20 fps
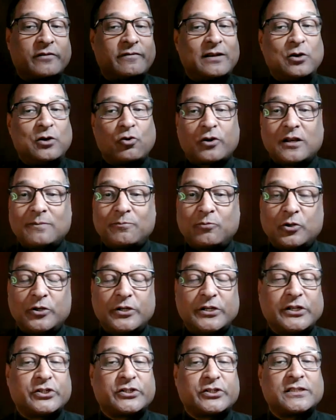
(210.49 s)
even local
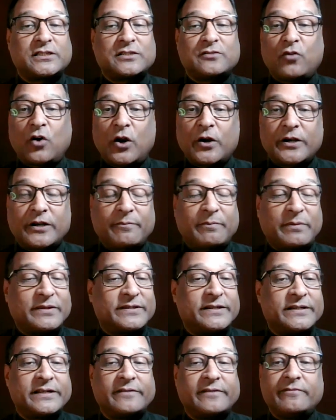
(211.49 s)
politicians, ward
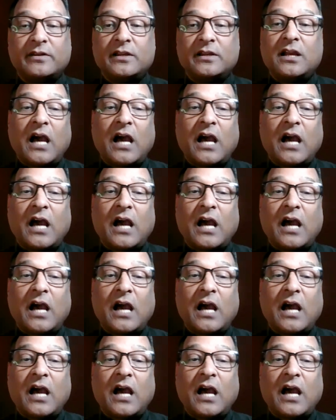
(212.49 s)
representative.